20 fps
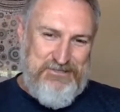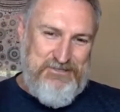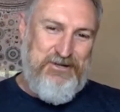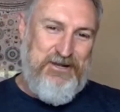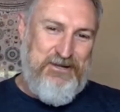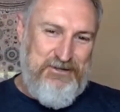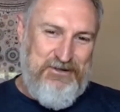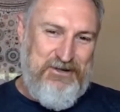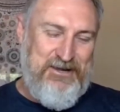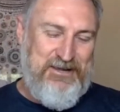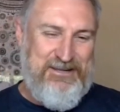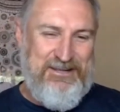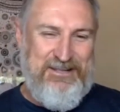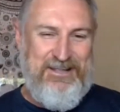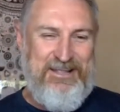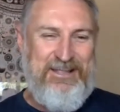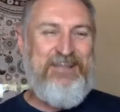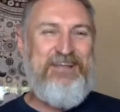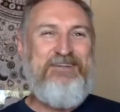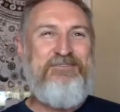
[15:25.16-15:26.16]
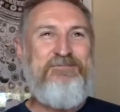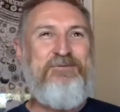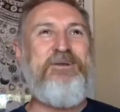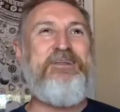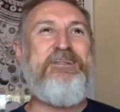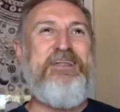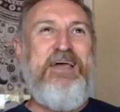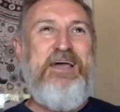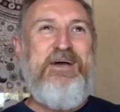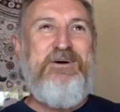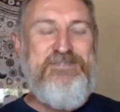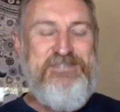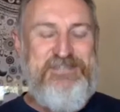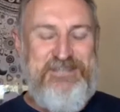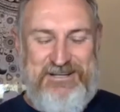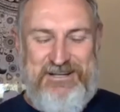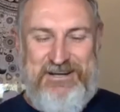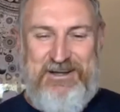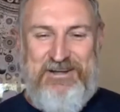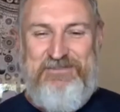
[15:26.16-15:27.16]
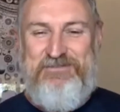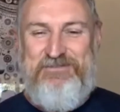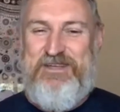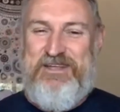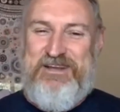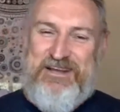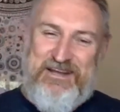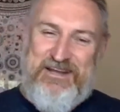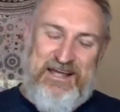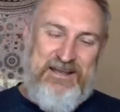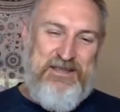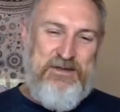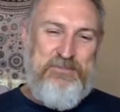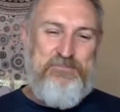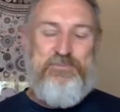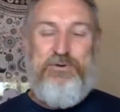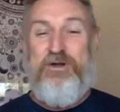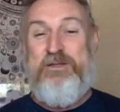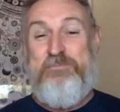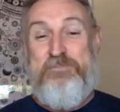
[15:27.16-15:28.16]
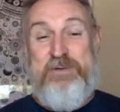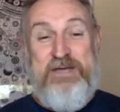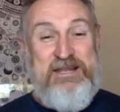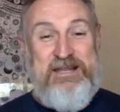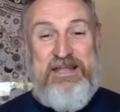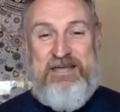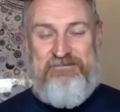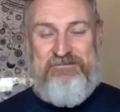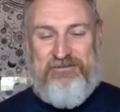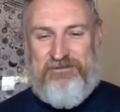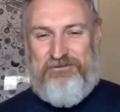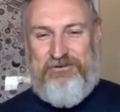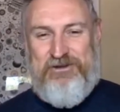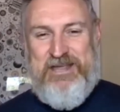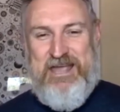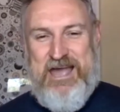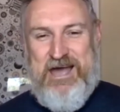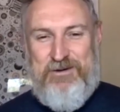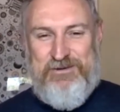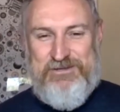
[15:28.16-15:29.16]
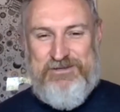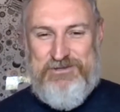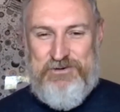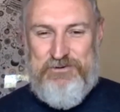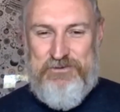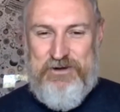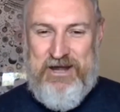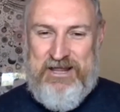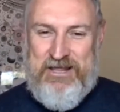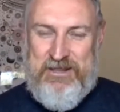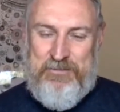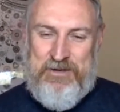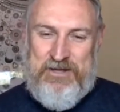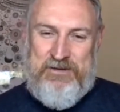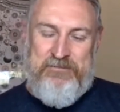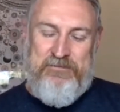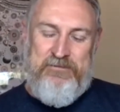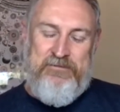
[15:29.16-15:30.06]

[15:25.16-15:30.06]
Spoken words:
like, what the hell? And you'd probably been there for 3 hours already. But